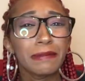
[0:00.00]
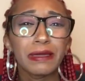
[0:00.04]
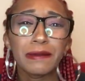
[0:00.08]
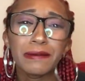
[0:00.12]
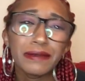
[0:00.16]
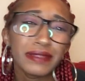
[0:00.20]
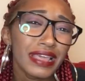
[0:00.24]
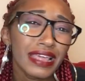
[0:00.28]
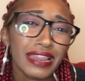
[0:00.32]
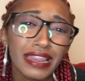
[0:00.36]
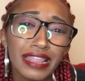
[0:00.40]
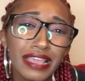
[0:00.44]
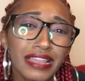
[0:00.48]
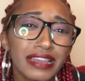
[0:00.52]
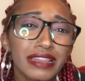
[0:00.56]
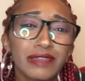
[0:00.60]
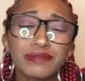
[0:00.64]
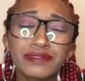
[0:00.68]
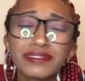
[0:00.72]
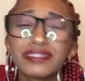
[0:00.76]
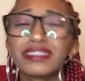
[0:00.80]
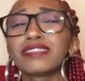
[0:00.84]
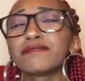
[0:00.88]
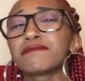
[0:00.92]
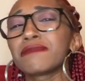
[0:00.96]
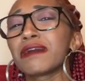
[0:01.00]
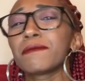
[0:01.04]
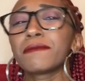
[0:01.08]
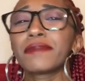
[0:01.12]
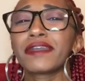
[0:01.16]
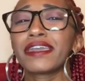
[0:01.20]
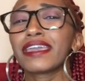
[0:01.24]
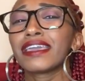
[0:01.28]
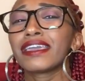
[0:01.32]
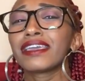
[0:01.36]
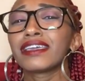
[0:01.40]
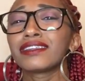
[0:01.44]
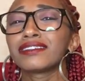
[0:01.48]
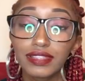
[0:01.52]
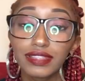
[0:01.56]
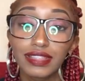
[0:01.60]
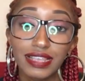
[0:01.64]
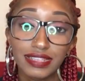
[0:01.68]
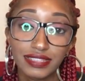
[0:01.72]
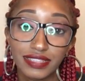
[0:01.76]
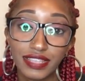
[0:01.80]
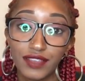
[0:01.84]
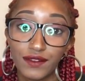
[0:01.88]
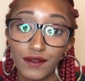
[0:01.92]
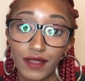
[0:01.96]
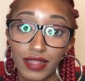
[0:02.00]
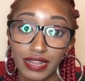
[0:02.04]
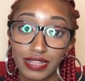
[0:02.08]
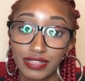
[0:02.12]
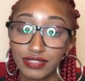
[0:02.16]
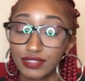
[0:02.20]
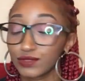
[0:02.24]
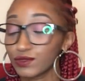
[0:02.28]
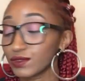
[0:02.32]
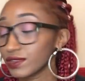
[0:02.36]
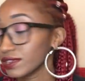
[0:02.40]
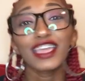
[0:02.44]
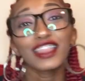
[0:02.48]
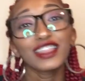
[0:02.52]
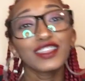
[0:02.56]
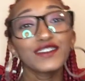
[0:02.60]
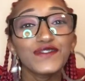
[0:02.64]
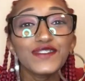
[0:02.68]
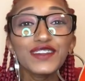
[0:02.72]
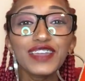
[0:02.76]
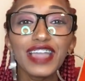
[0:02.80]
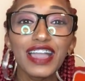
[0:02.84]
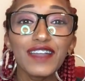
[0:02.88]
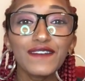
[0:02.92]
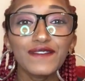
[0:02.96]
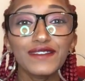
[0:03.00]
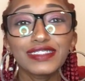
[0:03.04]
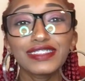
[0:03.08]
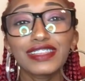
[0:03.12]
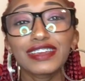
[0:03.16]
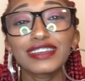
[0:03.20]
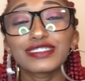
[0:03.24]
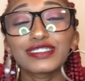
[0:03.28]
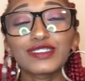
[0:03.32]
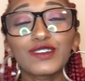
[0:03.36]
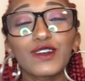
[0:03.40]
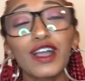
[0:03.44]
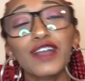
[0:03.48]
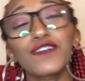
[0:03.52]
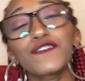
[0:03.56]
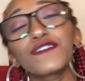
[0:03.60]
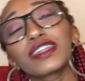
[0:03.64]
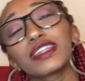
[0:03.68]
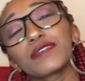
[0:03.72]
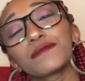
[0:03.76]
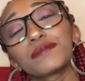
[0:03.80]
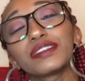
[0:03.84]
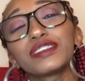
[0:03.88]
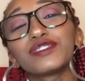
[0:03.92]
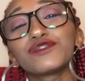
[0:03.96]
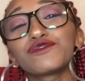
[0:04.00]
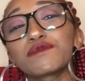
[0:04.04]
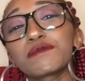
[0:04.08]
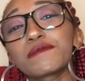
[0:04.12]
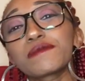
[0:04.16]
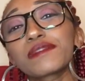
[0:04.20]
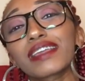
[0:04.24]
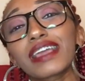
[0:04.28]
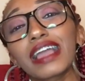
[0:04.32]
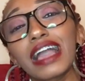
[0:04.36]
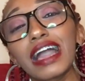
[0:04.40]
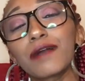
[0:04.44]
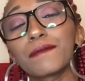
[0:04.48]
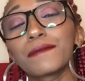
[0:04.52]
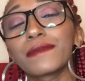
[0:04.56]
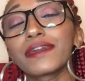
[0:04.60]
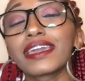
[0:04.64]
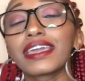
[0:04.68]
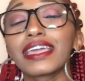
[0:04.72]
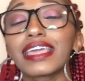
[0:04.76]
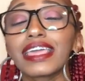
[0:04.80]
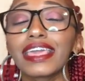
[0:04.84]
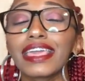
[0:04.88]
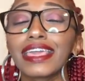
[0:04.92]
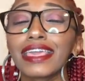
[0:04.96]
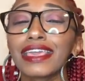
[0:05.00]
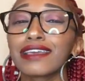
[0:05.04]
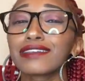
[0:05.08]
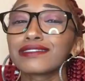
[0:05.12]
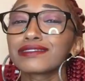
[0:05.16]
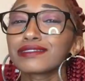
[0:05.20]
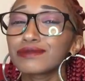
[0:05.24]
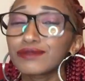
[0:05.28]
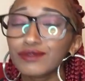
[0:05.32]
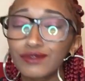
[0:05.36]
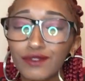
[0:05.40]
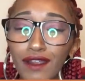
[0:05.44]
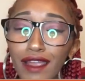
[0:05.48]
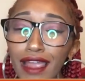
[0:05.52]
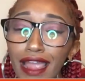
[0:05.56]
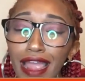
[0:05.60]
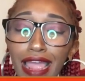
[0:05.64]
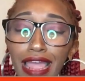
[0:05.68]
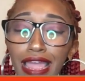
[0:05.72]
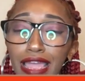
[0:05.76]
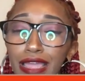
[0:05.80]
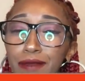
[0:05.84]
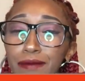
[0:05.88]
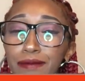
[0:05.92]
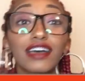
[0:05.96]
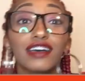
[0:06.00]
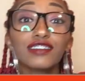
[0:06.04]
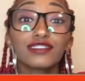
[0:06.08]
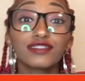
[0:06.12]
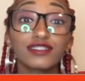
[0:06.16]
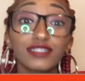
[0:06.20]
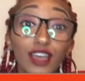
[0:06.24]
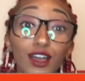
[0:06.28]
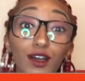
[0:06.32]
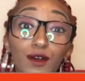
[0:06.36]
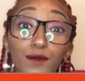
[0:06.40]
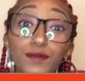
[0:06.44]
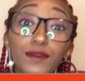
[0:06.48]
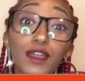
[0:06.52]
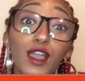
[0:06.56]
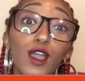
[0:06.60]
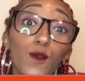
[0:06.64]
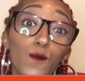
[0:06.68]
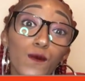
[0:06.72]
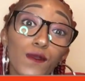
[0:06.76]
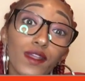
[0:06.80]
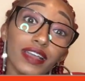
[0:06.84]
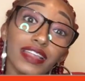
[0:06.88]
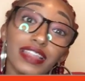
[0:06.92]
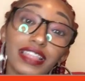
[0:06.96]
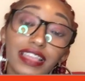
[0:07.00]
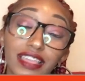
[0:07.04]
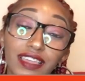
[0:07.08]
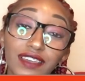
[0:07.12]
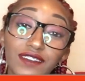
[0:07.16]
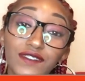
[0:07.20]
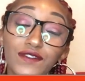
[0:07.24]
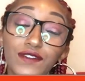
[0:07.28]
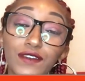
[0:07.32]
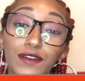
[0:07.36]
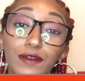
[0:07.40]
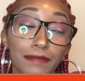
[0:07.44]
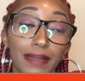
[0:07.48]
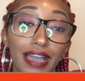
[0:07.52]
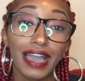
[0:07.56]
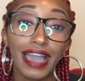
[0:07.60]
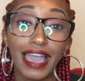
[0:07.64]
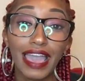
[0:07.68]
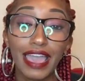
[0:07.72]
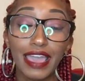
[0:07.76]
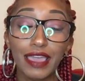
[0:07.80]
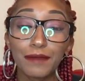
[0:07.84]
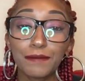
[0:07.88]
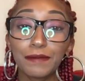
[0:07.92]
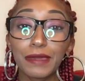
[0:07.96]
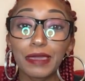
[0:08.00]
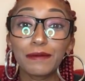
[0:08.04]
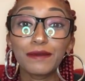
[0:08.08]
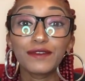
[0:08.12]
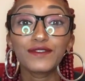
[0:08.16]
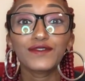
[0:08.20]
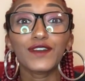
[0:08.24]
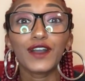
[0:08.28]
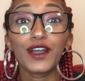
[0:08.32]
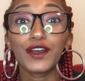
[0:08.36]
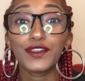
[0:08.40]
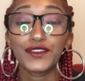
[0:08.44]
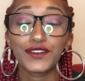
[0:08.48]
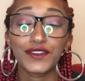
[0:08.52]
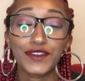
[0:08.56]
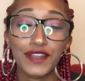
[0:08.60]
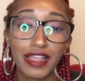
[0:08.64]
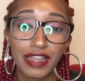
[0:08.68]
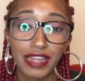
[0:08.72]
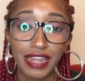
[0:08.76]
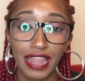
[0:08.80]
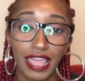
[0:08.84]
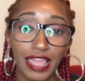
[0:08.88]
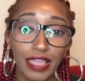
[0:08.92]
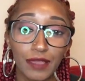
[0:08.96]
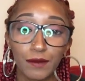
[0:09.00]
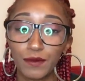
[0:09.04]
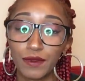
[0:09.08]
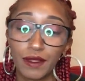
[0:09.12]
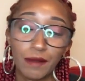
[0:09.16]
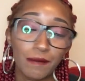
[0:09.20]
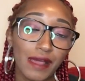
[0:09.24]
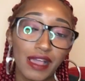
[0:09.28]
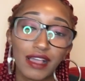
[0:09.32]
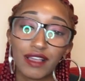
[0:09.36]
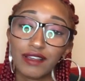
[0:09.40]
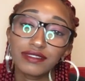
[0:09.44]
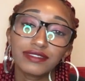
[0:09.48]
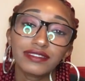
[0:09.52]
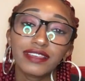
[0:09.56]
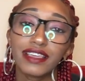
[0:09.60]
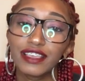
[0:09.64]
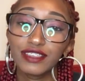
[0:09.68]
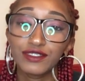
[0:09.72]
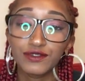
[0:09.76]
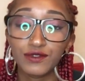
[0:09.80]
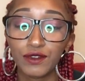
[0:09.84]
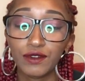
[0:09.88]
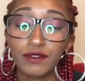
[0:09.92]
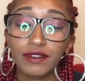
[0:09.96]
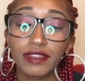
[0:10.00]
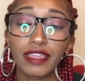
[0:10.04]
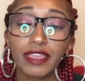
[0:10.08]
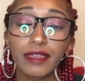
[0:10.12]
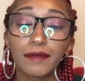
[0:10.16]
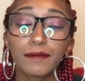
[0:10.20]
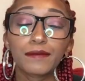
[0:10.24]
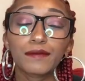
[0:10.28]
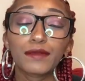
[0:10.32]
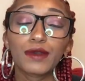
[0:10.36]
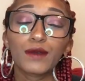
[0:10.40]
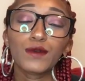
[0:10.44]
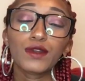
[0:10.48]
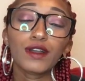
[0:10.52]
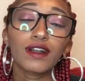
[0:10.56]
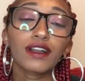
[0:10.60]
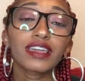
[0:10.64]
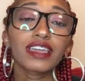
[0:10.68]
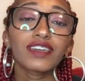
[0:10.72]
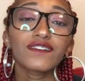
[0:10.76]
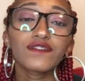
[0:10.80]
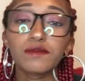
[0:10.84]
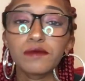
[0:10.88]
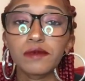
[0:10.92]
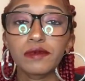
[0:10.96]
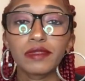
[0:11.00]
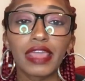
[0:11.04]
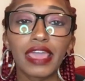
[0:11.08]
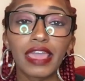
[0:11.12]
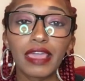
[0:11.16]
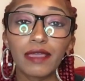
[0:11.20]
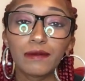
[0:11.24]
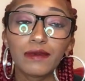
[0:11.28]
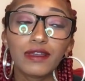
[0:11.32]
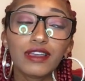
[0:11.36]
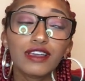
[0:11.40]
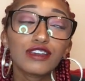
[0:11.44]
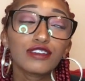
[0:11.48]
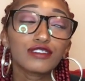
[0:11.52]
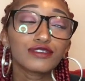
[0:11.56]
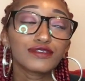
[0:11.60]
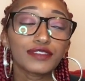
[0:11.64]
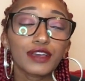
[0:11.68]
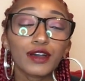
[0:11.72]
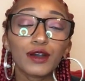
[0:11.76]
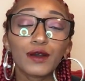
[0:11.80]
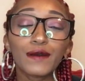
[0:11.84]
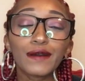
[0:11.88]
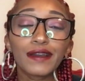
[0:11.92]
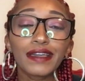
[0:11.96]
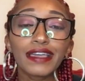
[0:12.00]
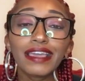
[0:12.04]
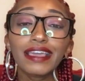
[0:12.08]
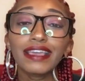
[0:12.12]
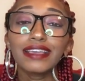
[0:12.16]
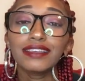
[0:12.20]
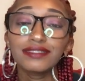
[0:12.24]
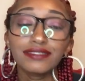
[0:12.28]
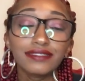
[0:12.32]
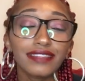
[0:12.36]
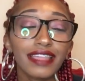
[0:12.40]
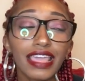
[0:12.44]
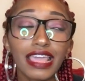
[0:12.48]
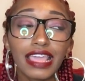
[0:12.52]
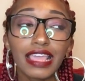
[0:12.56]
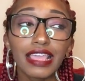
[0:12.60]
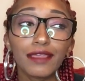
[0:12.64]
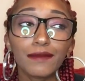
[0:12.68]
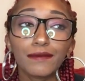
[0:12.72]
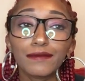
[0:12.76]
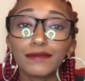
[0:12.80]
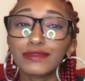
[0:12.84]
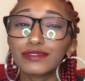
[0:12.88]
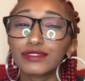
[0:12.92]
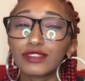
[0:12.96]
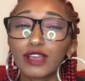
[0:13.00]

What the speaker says: baby daddy ended up stealing my bed. Let's get right into it. And if you haven't done so already, please remember to comment and subscribe. So, we're gonna give my baby father a name. I'm not gonna say his real name, but we're gonna give him a name. So his name is